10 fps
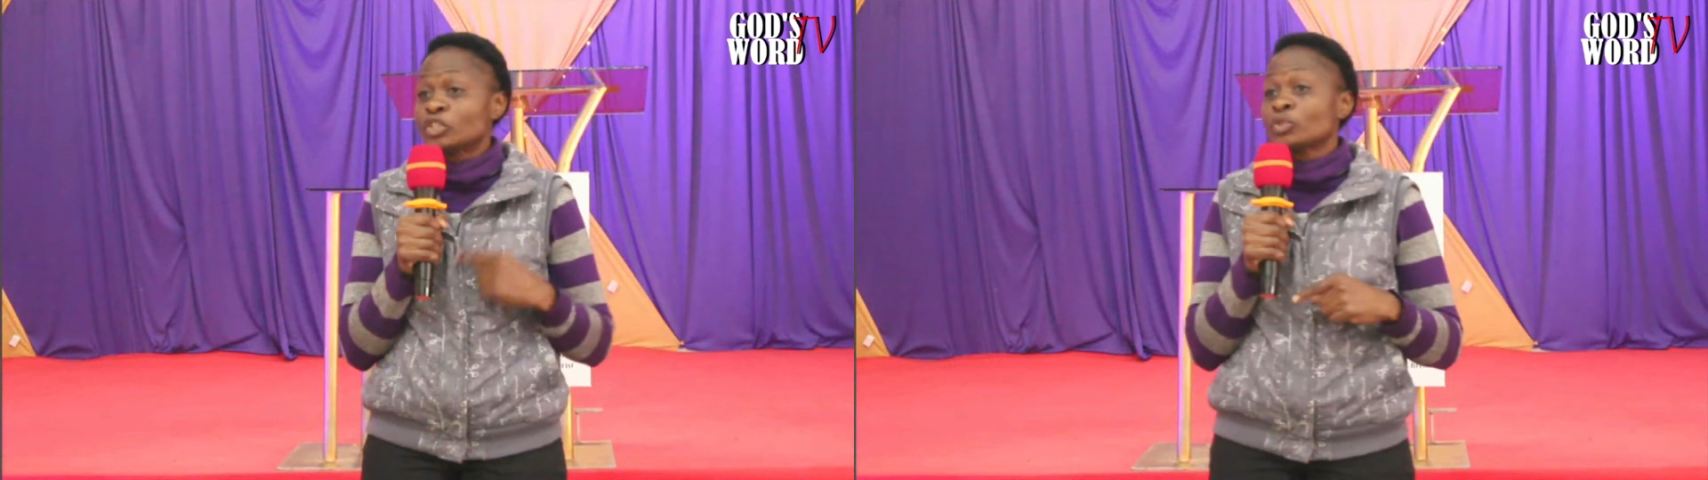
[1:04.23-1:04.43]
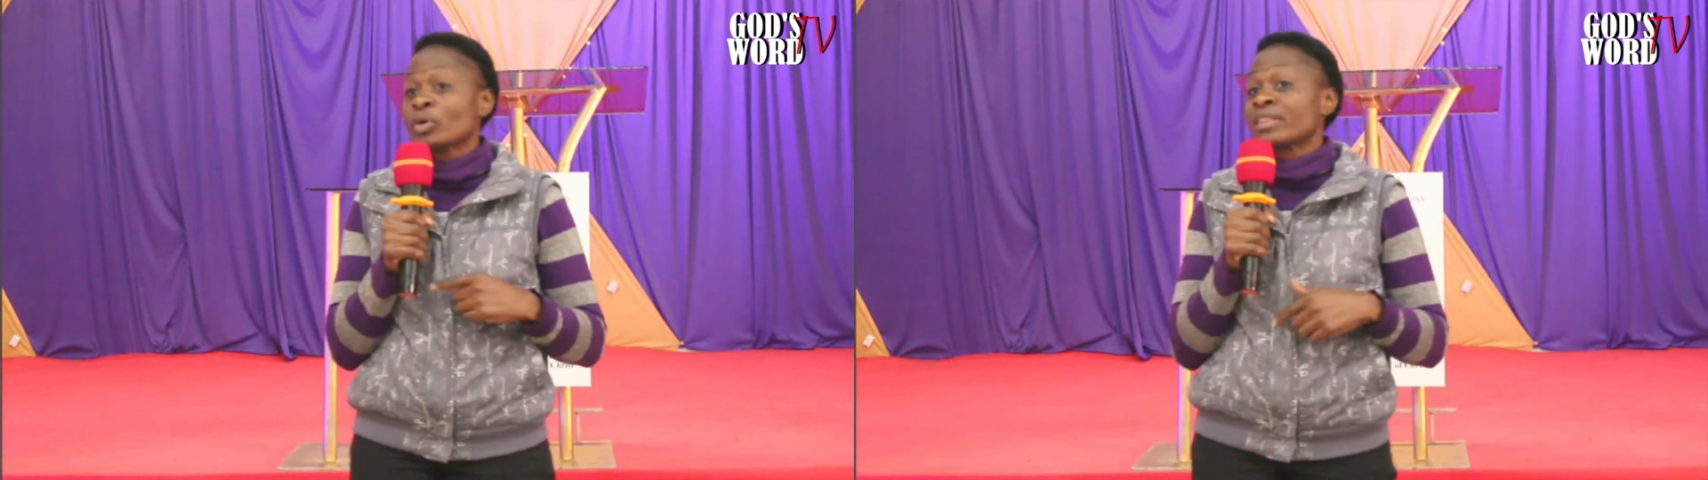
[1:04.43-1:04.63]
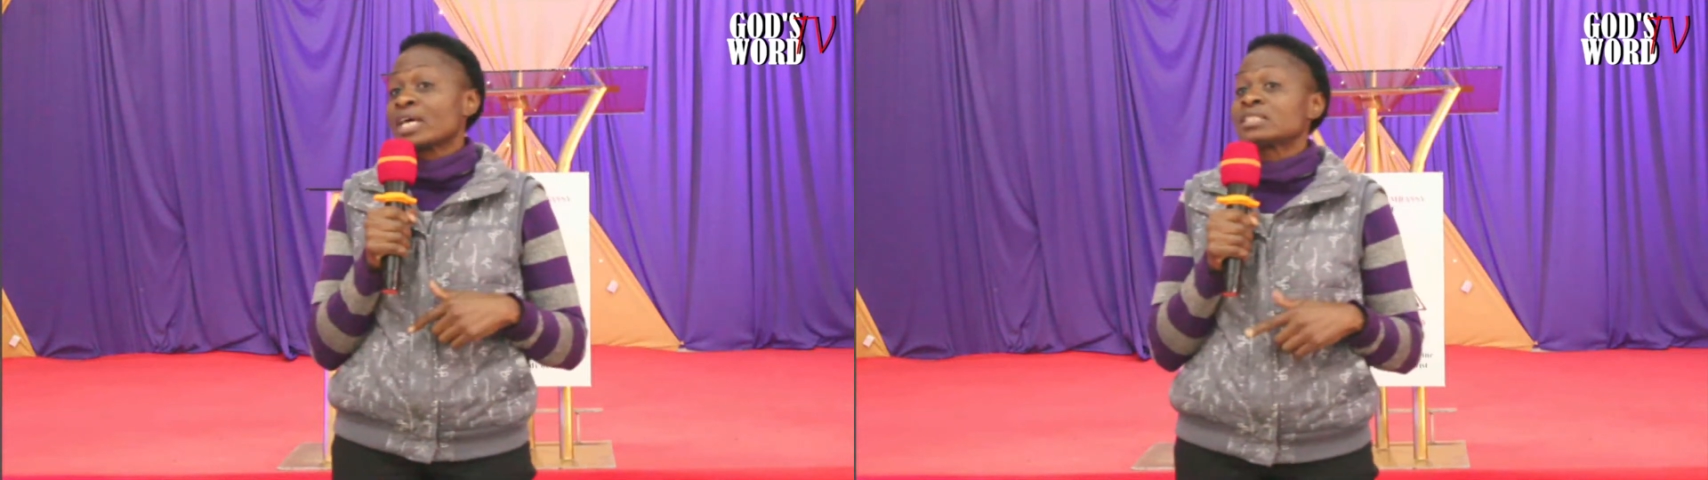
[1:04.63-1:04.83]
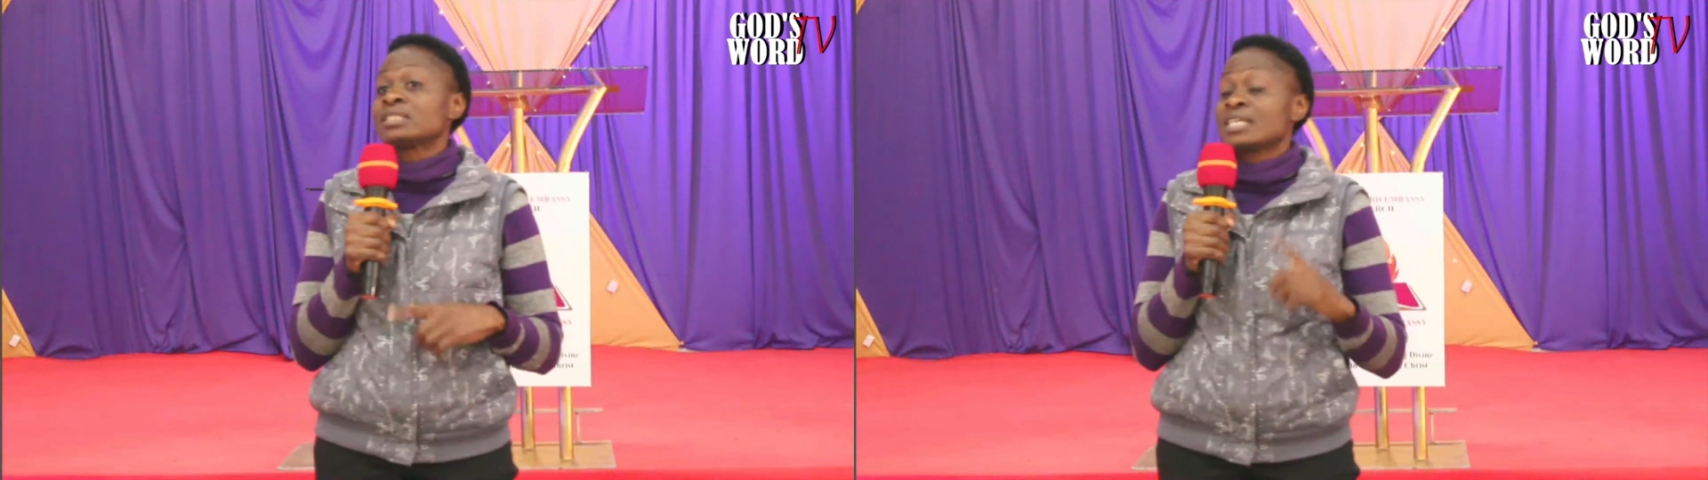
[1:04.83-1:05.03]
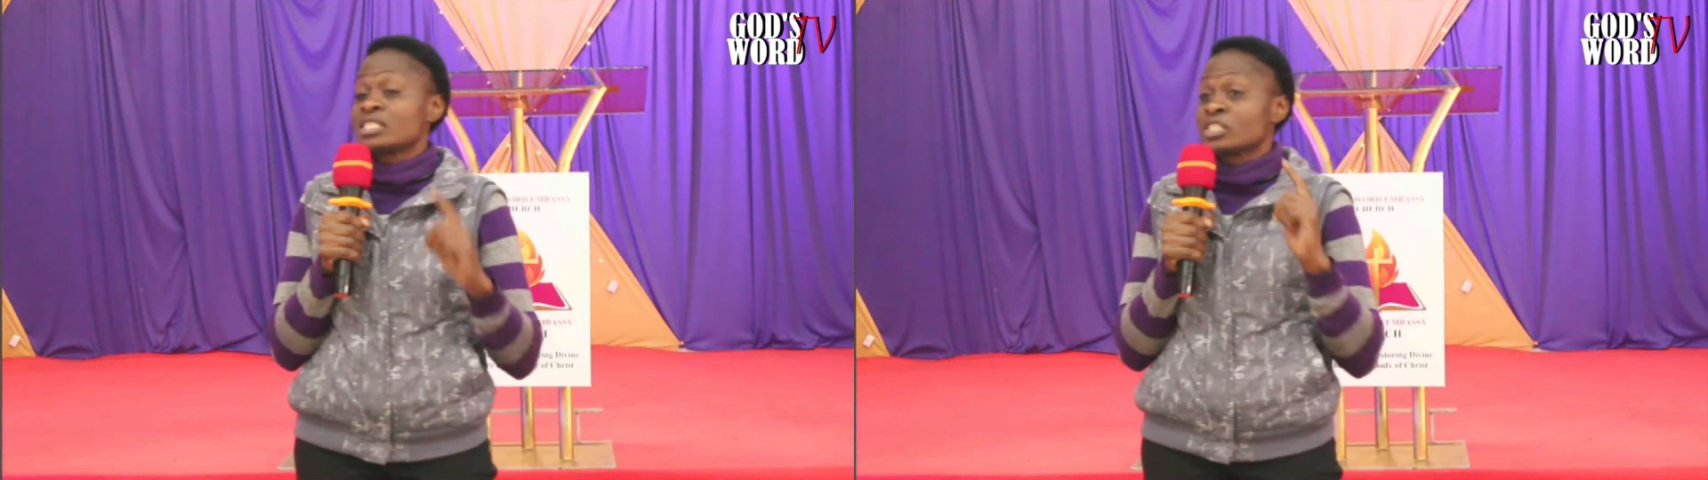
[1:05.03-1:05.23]
that there
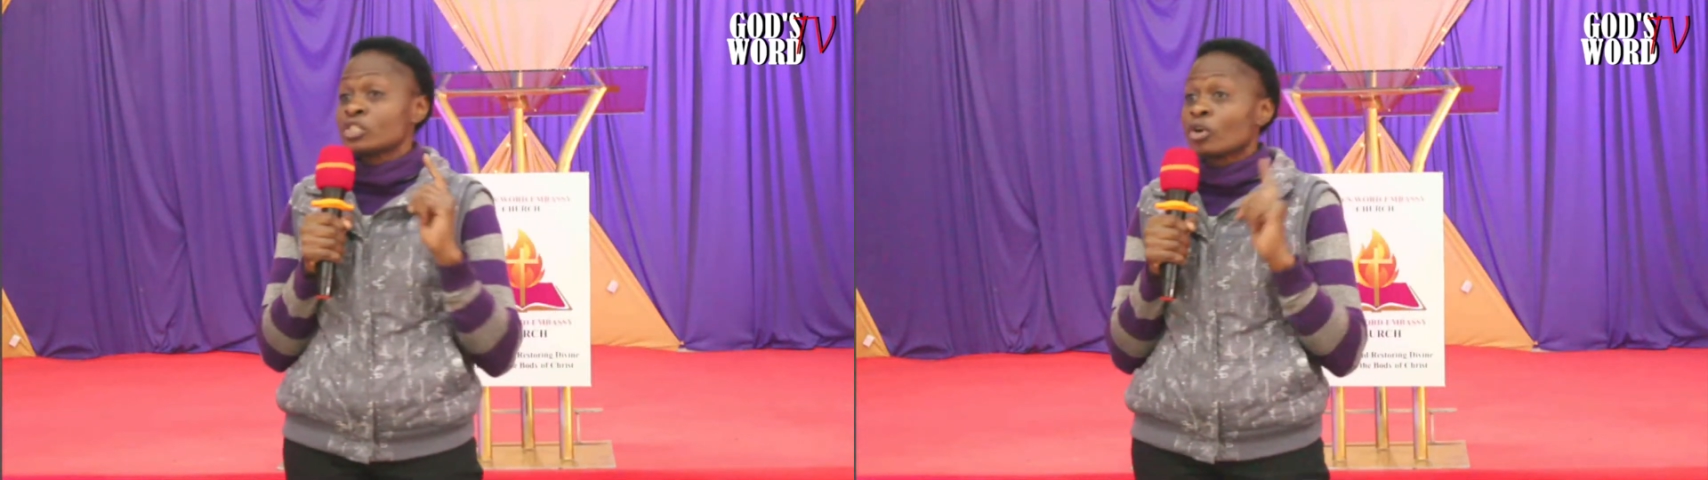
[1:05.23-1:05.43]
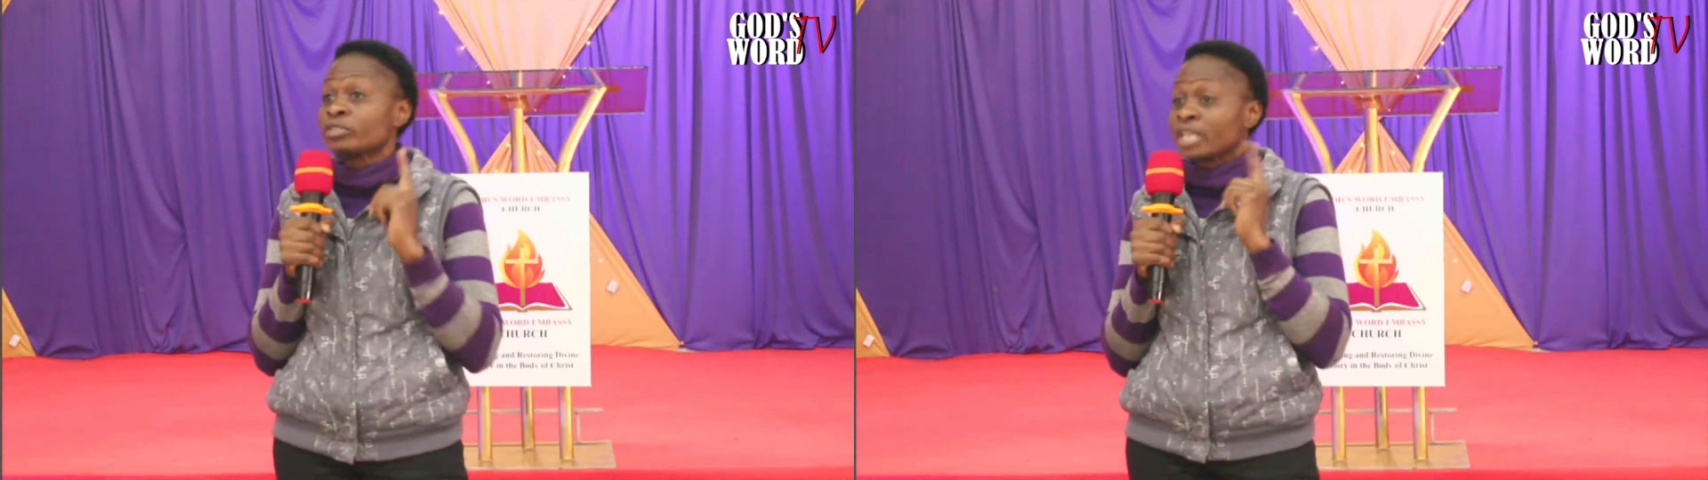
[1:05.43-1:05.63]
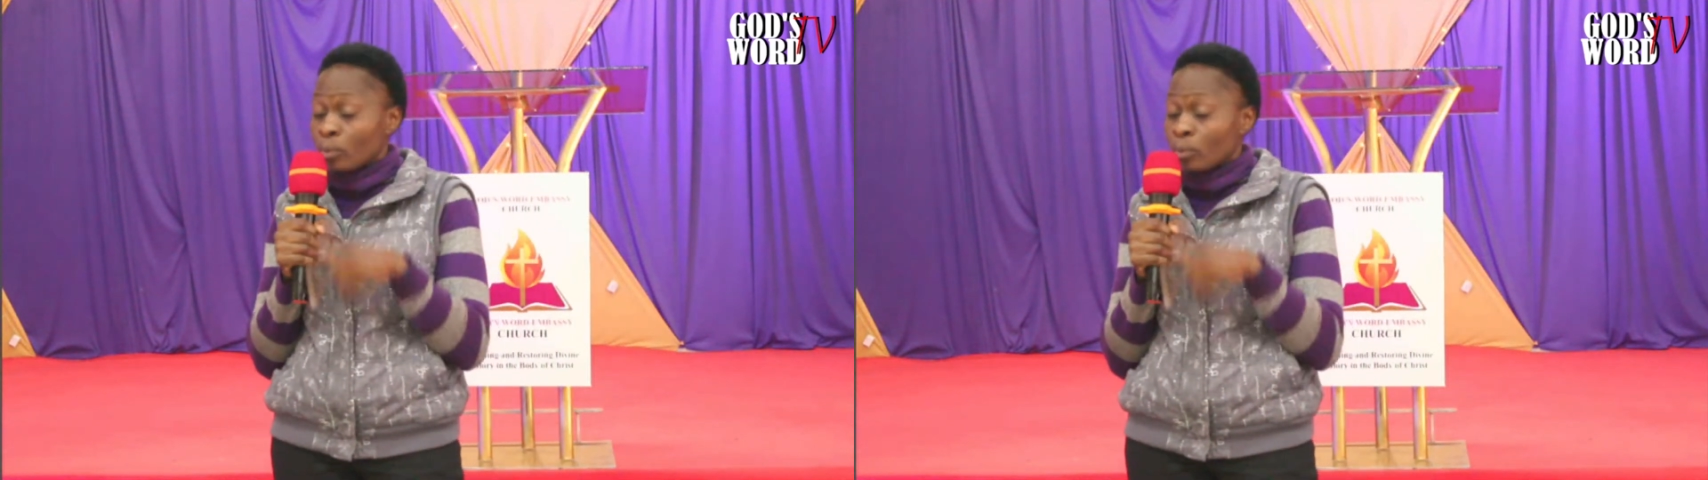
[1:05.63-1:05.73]
is no double